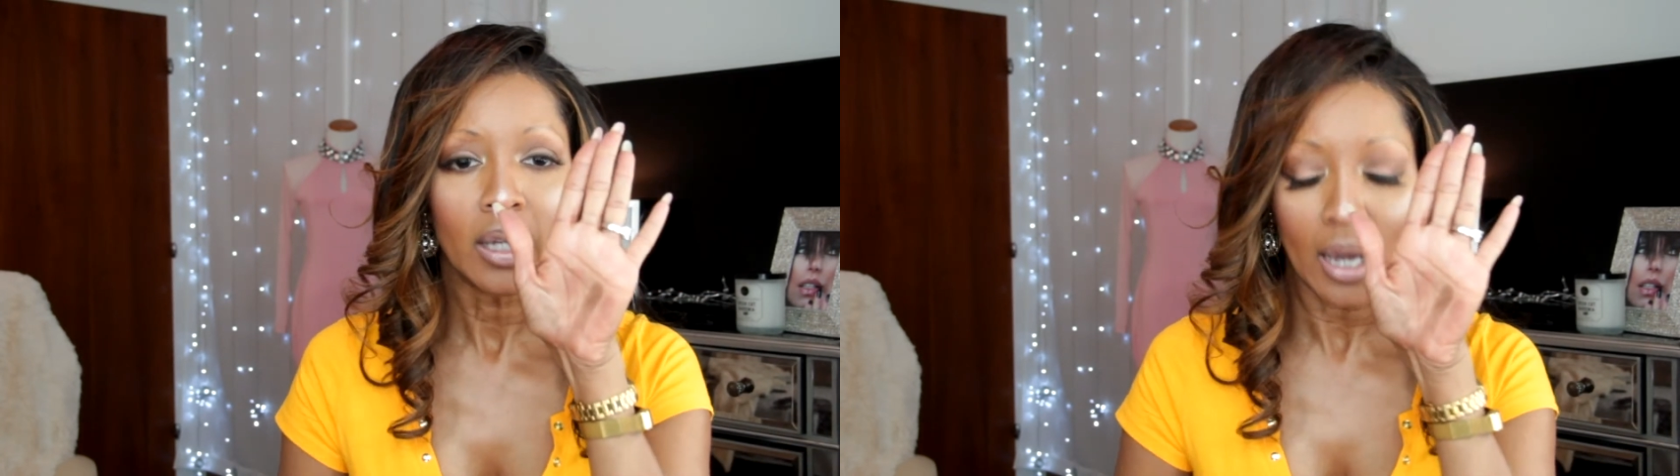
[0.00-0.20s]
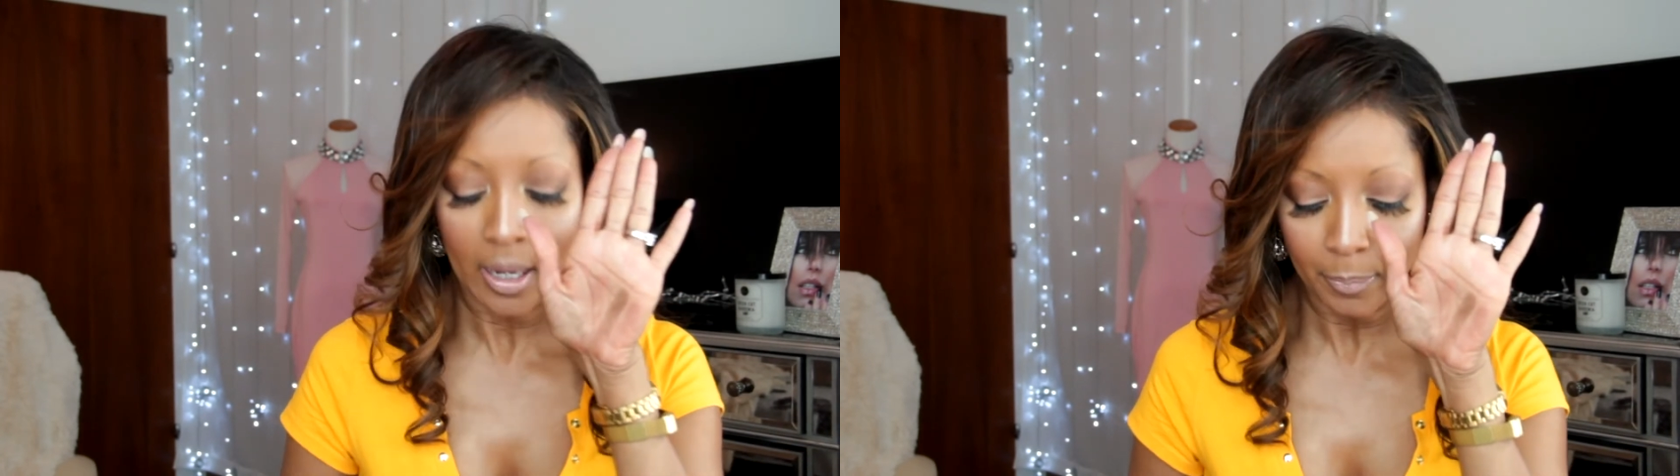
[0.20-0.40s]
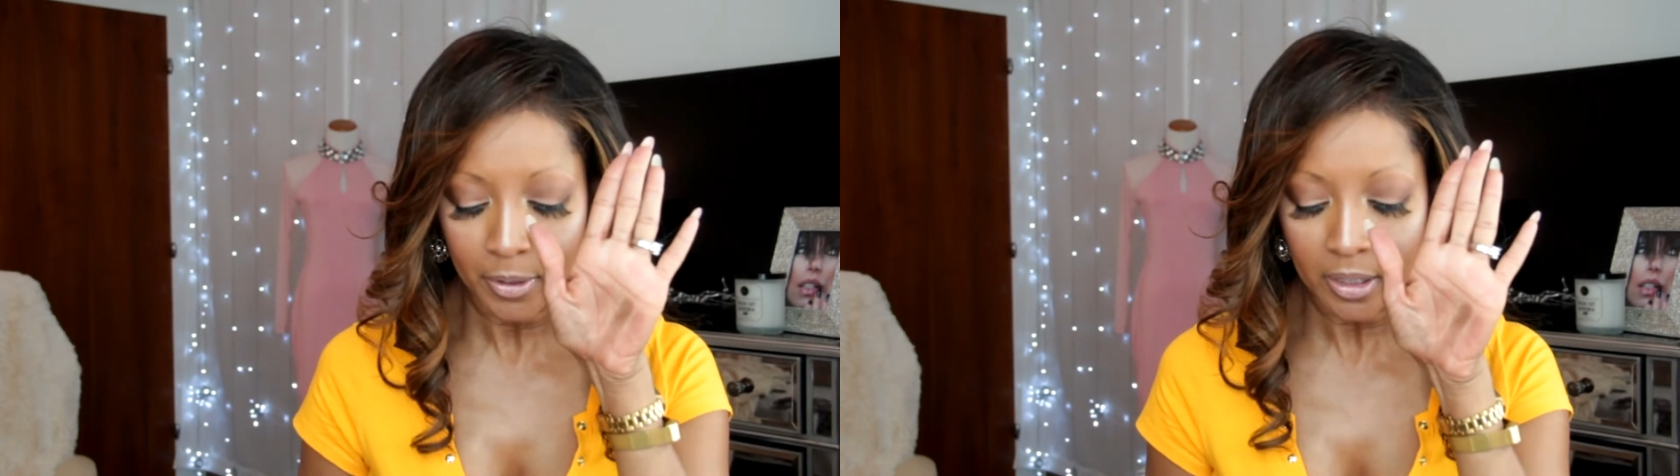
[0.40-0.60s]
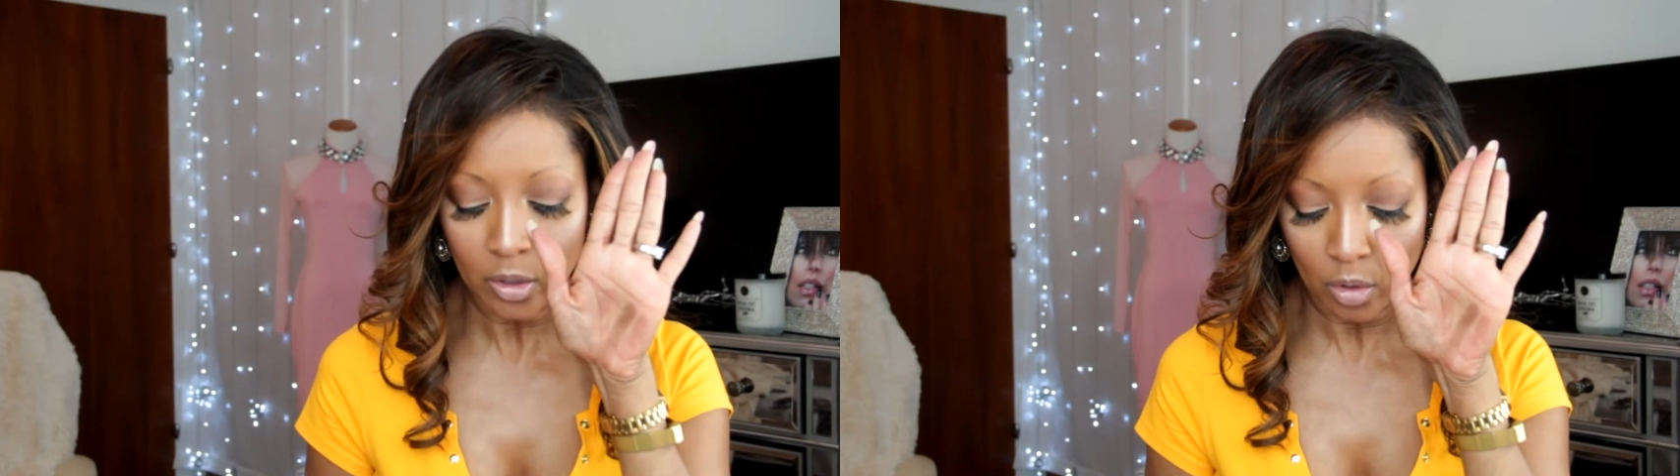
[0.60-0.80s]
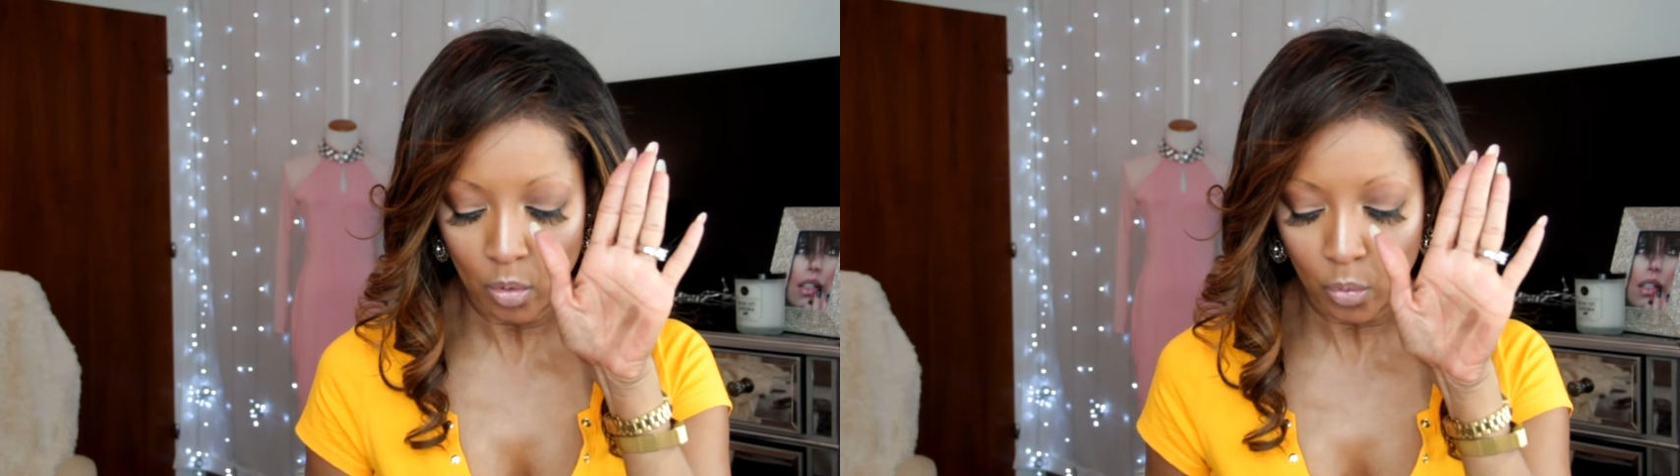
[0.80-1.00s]
I put
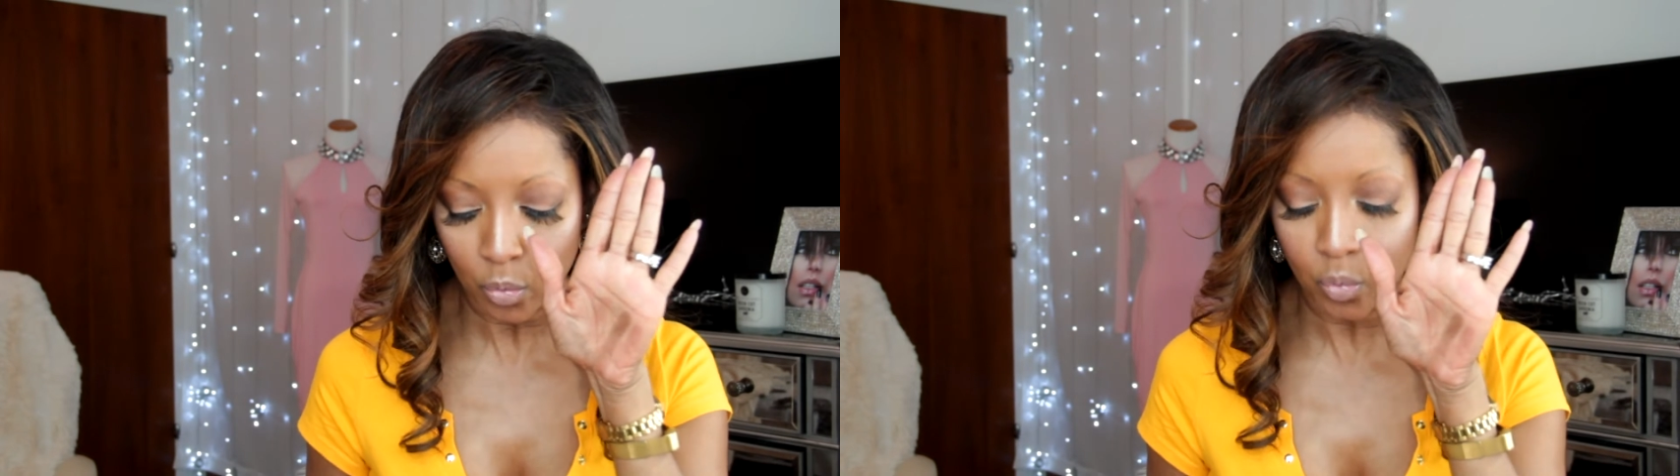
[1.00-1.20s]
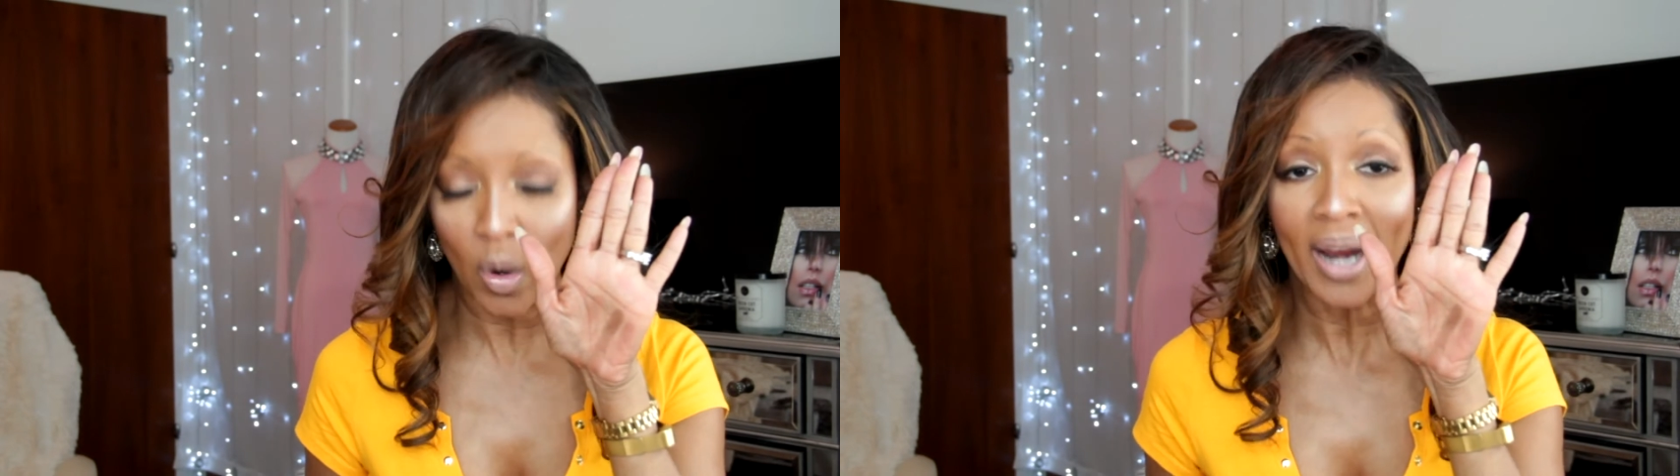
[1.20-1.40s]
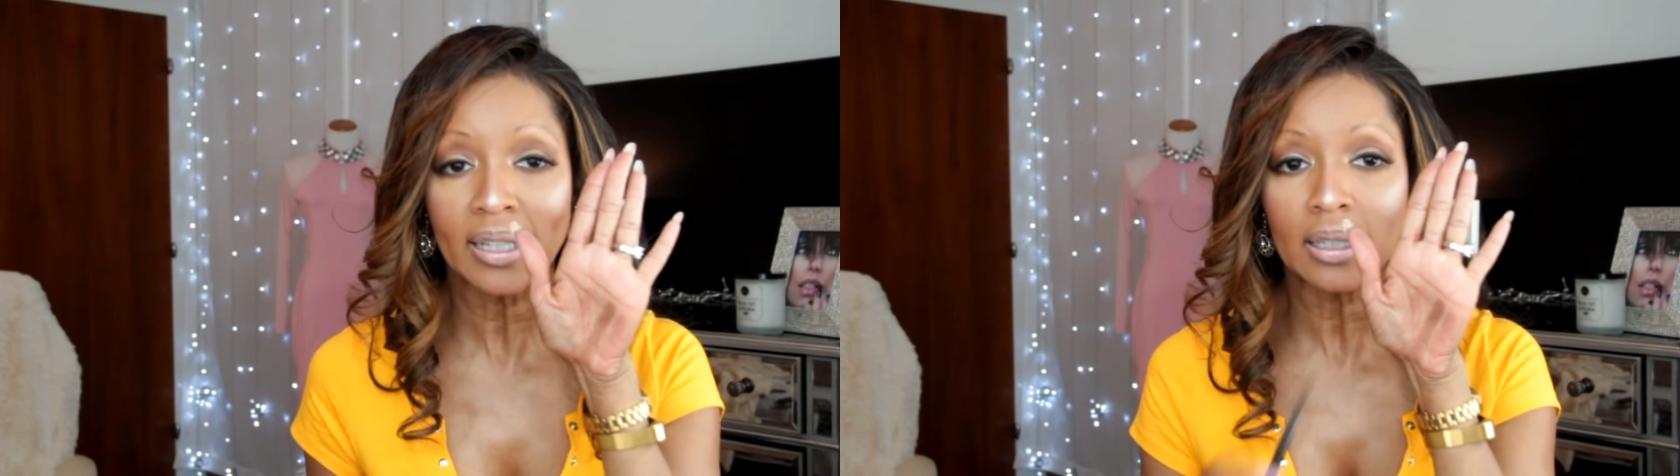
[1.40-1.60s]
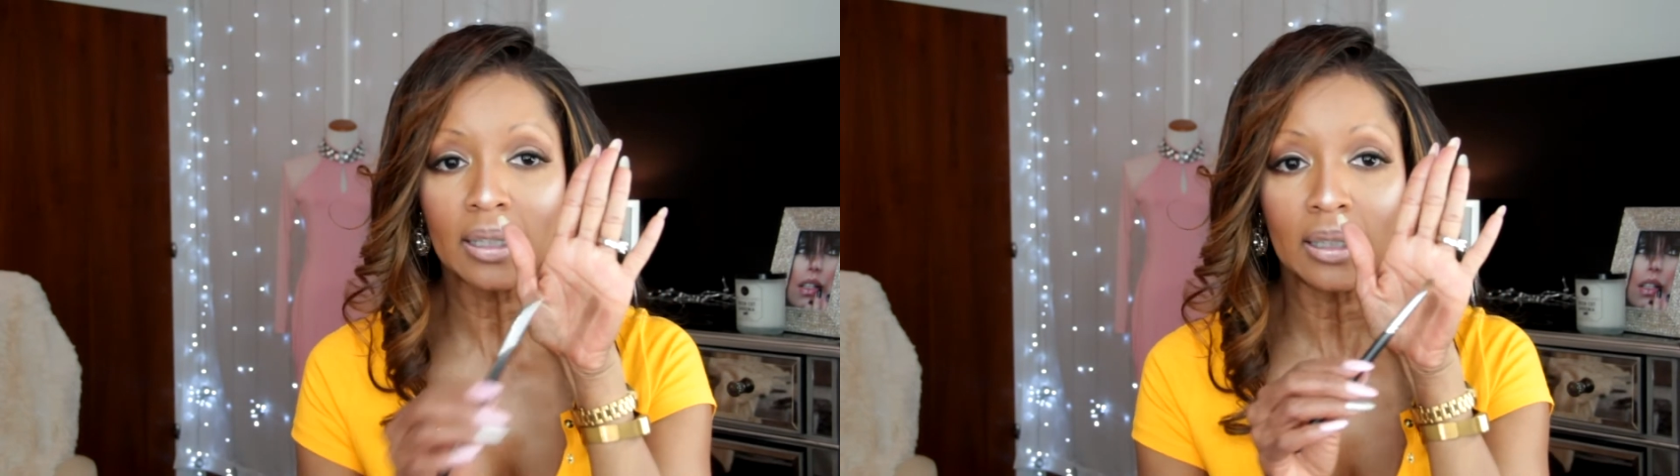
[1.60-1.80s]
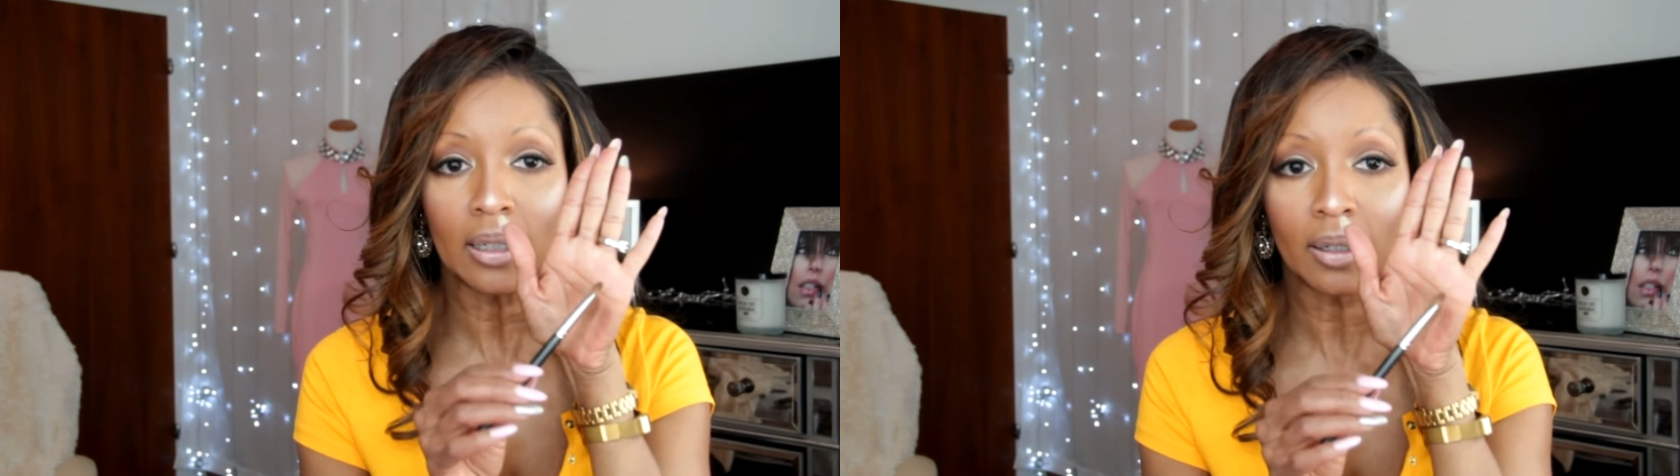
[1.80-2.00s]
it right
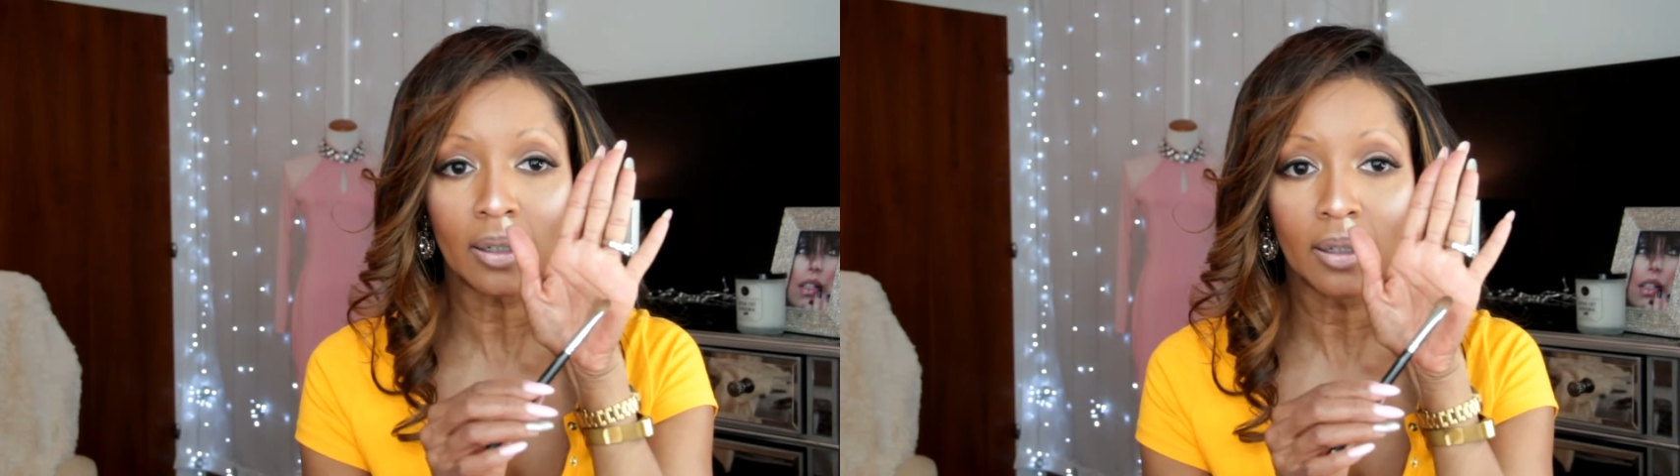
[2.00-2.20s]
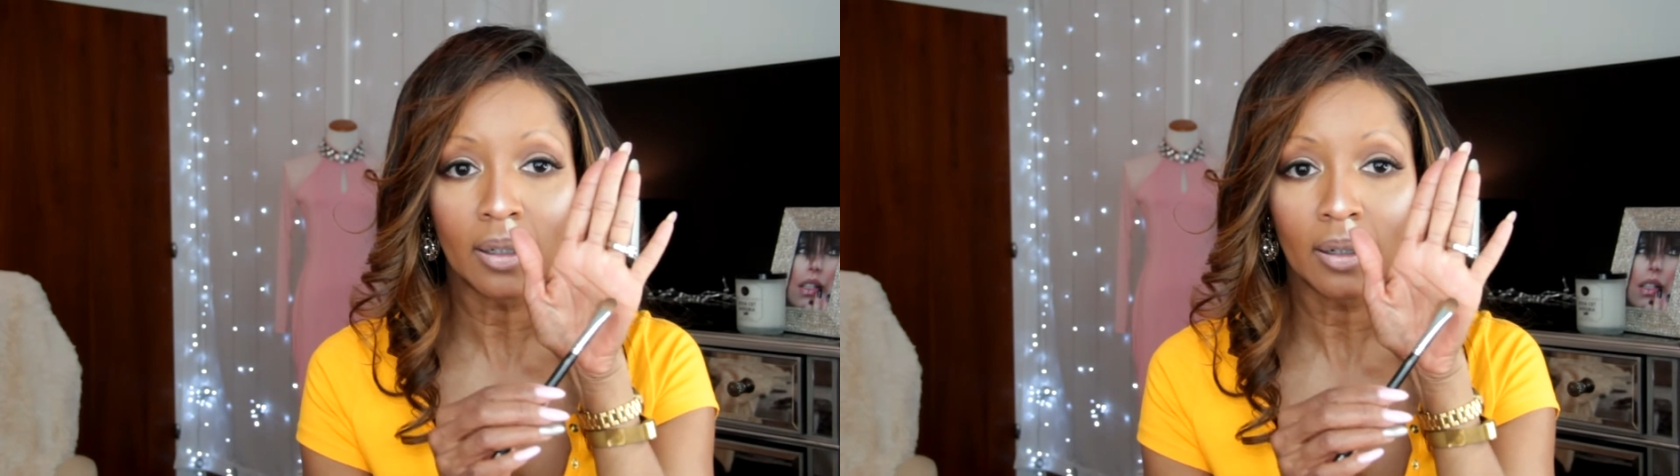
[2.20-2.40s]
here.